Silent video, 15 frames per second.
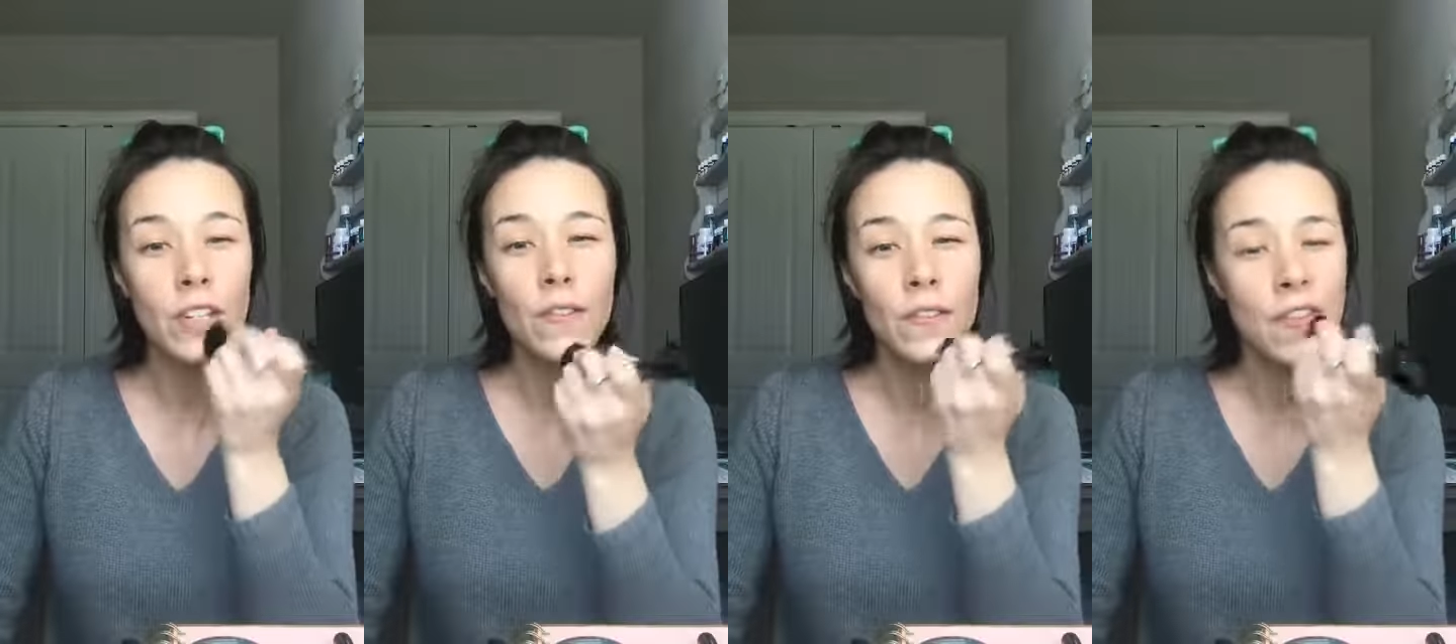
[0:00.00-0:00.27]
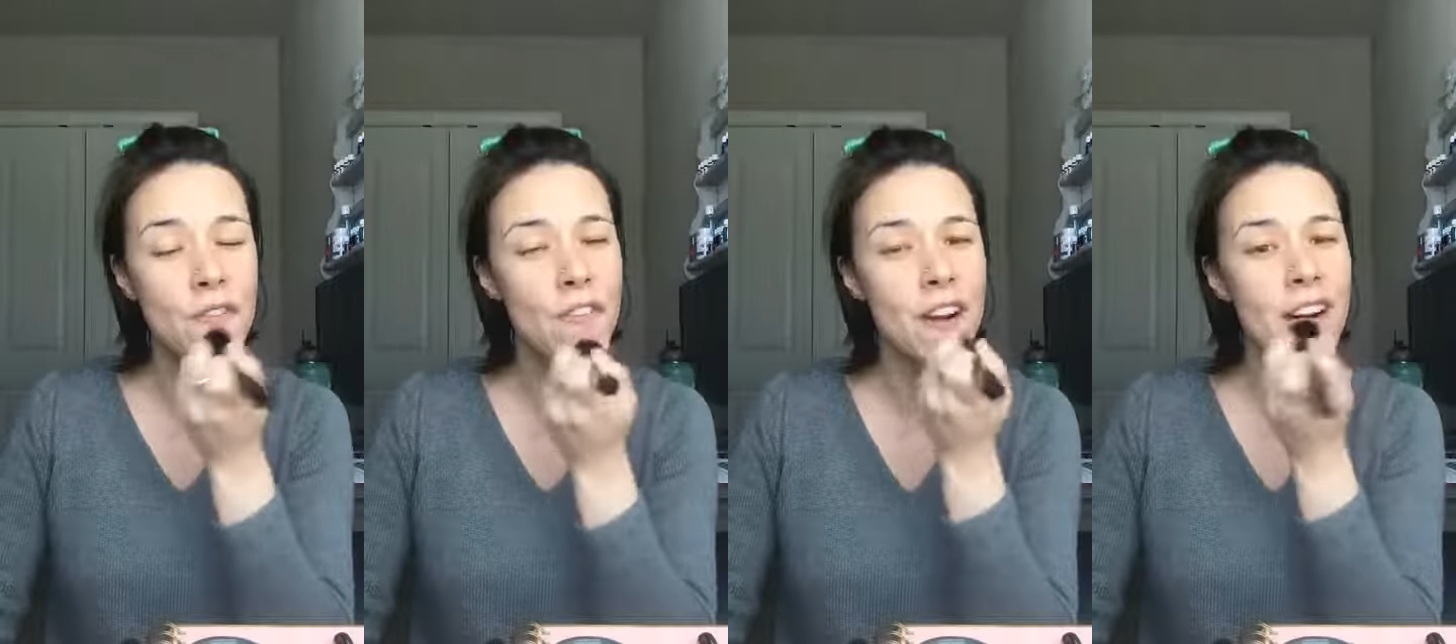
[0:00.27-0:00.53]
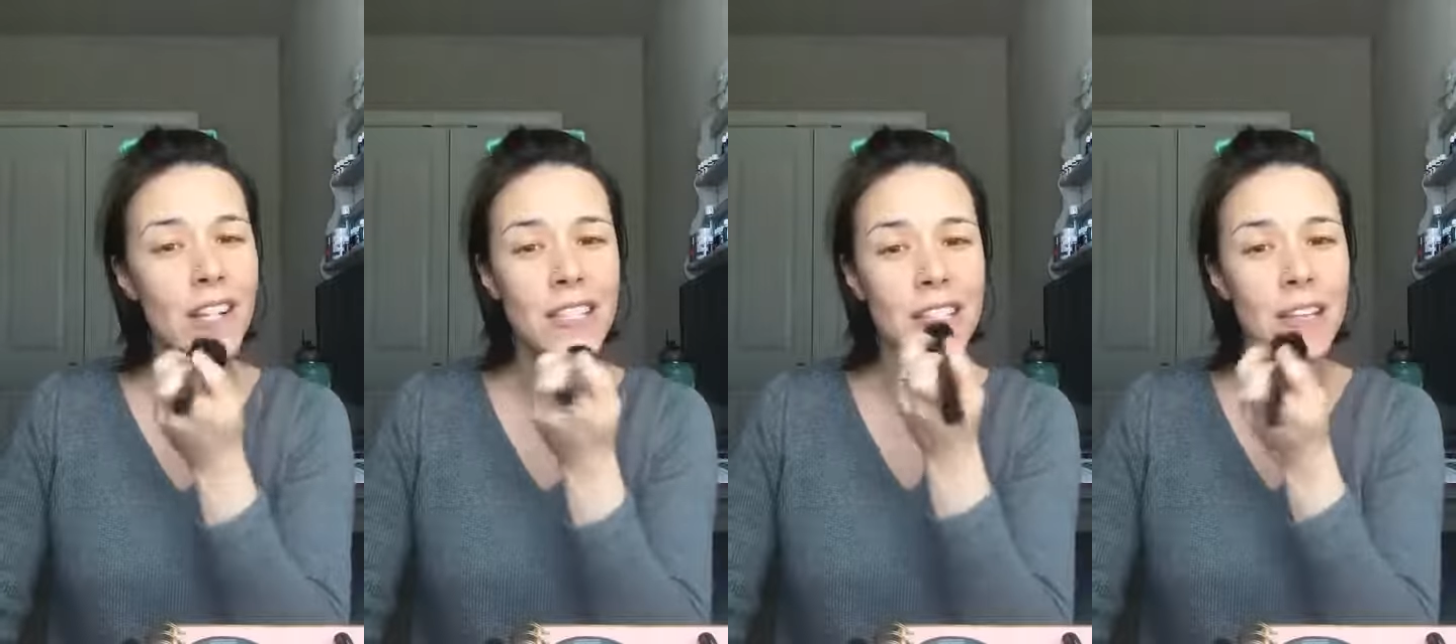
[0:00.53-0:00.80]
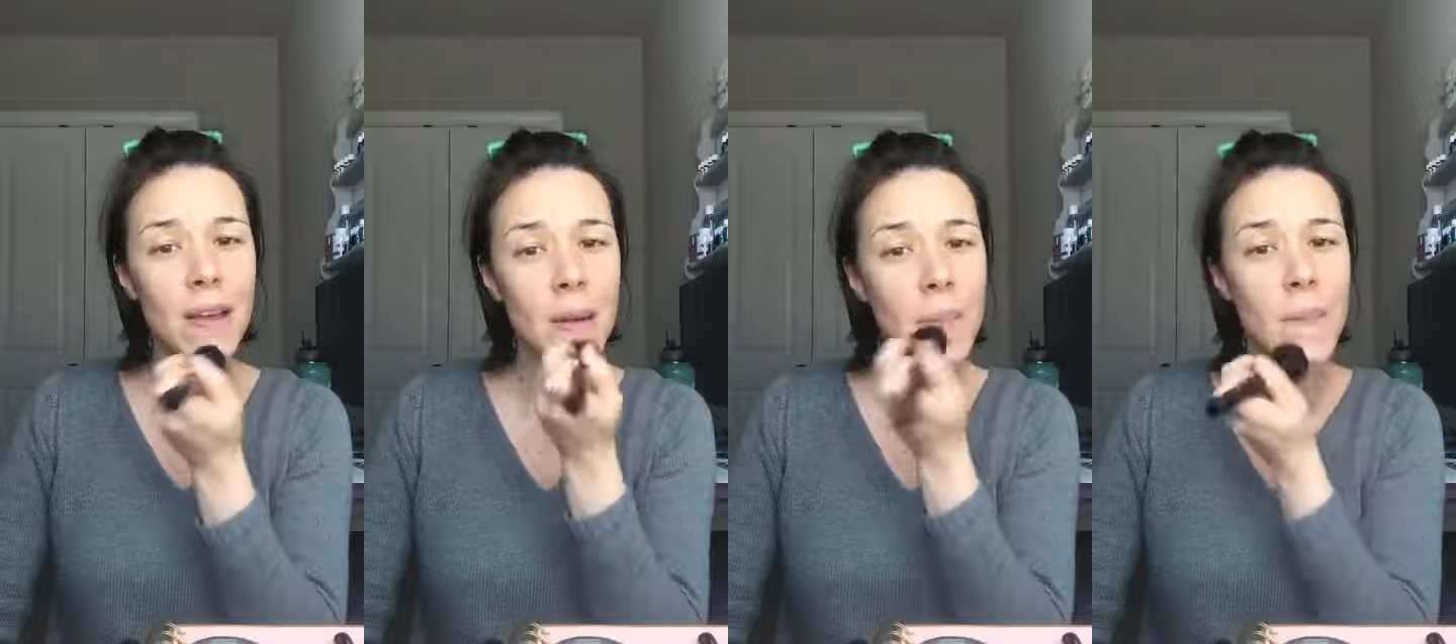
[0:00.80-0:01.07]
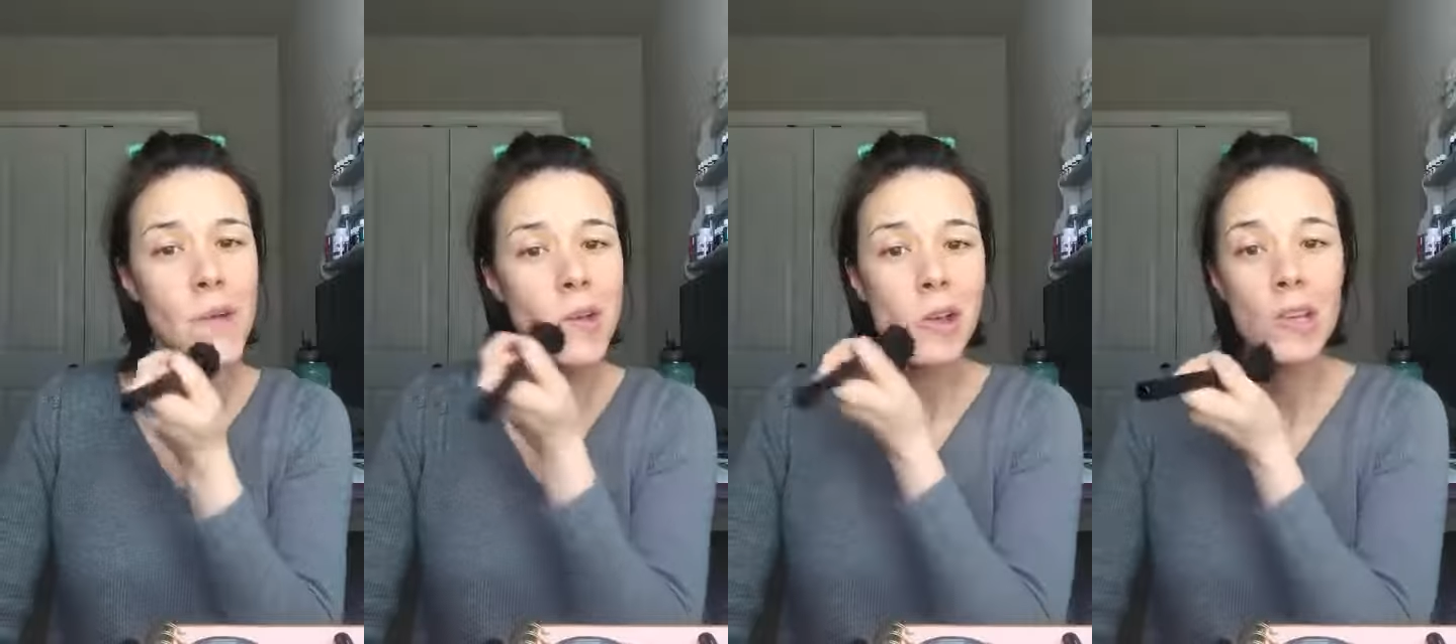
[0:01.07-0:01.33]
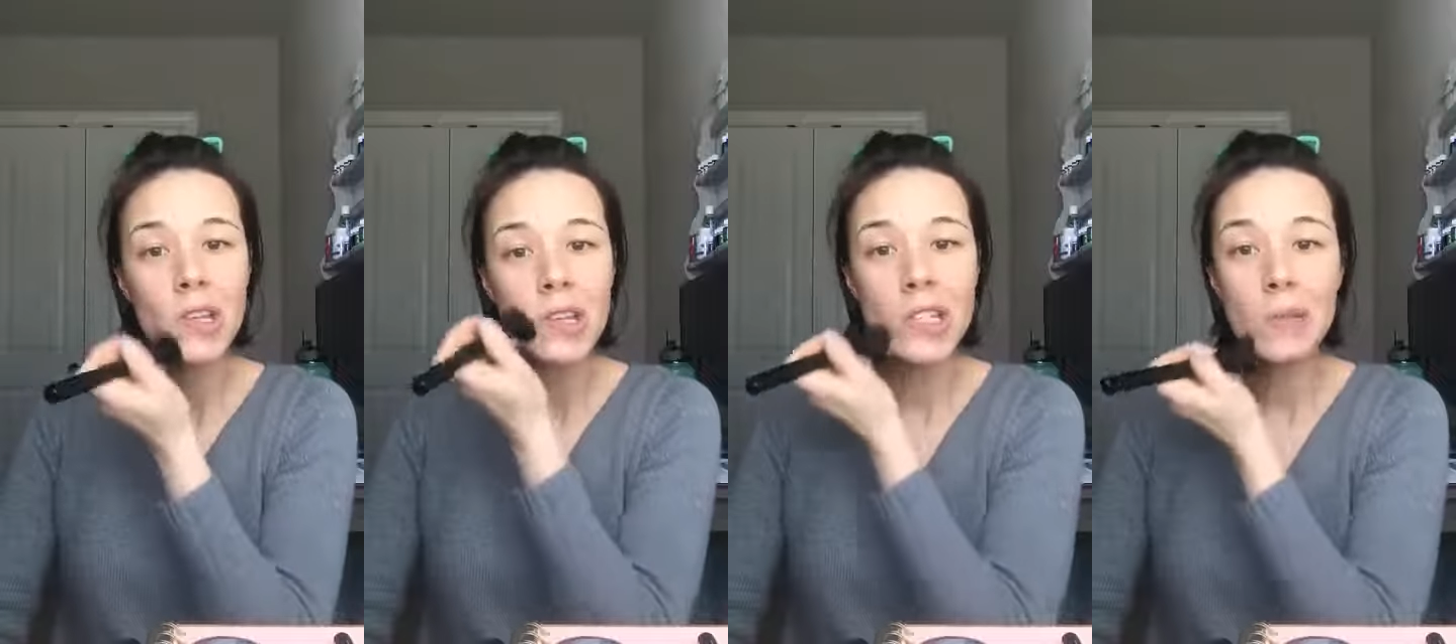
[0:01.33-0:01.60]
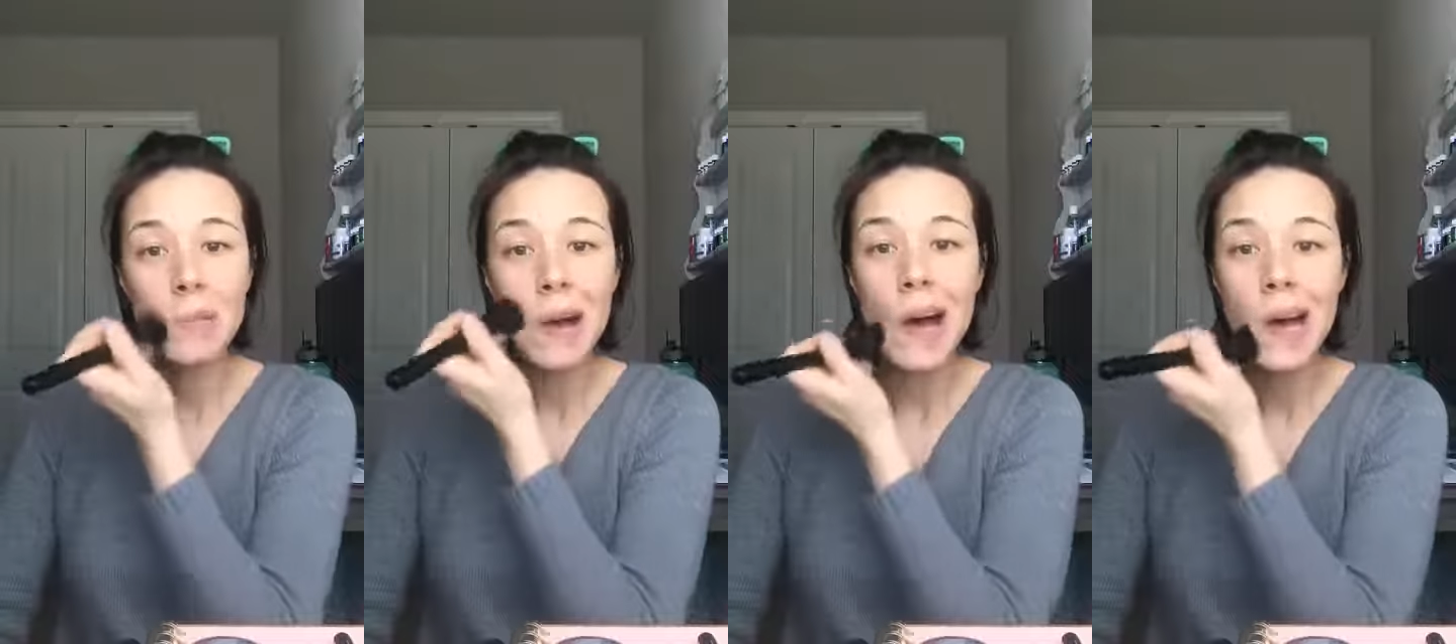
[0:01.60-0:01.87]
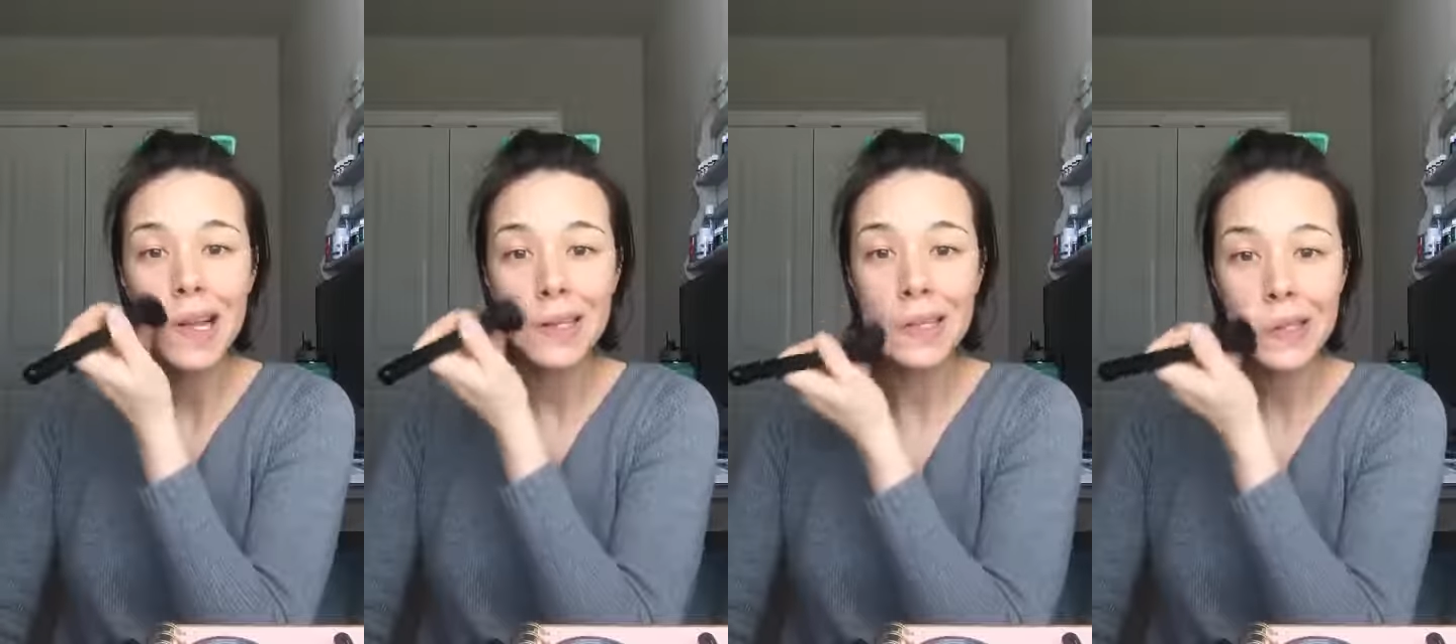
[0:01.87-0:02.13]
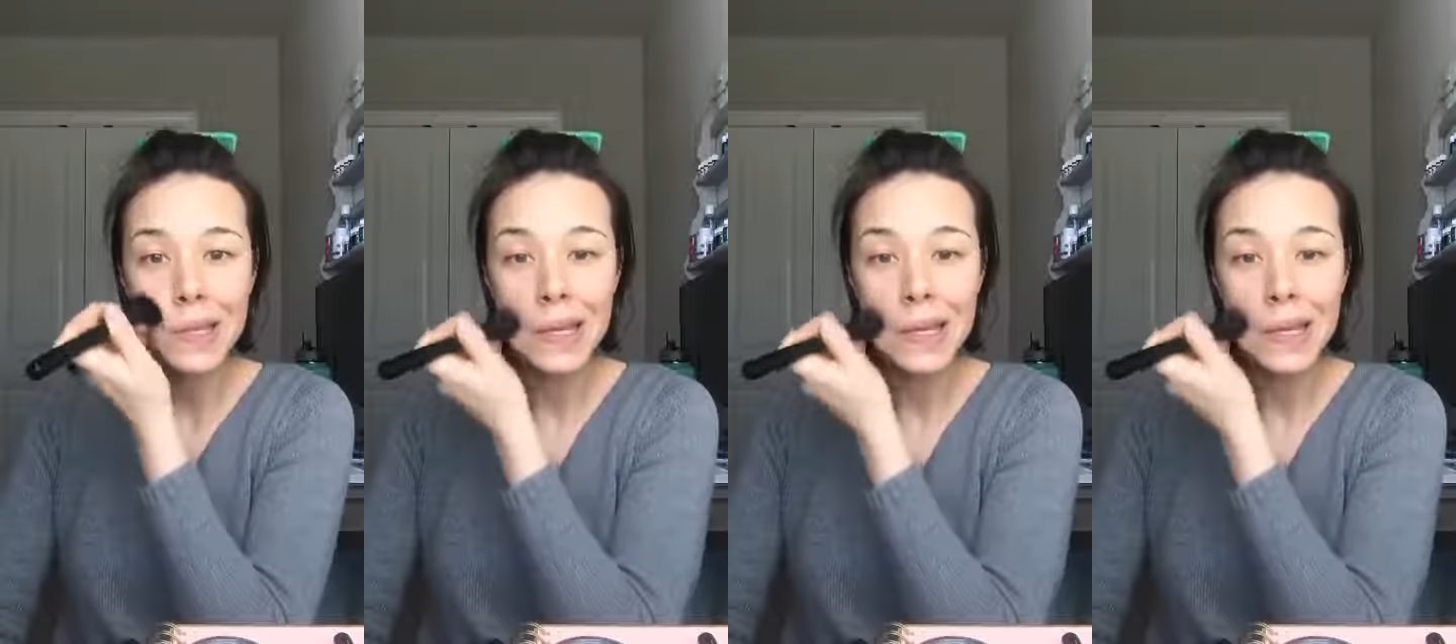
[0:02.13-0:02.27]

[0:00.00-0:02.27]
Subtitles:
if you've got some spots,